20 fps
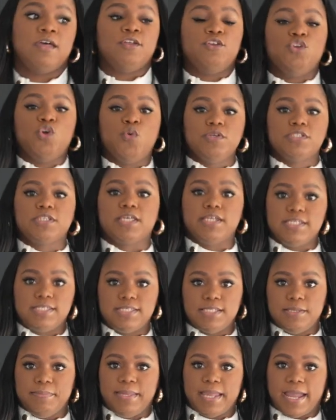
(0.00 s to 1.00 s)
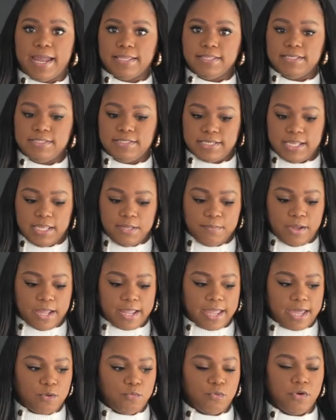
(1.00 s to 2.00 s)
no one's gonna sit behind this table, I
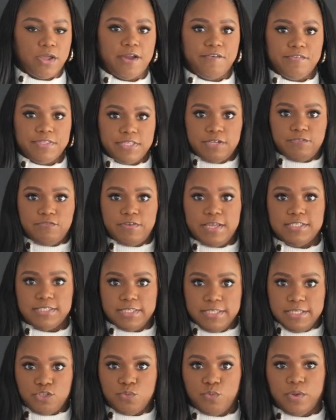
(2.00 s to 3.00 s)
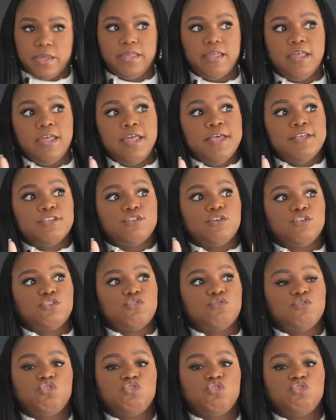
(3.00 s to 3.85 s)
kind of want everything to face this way. So as soon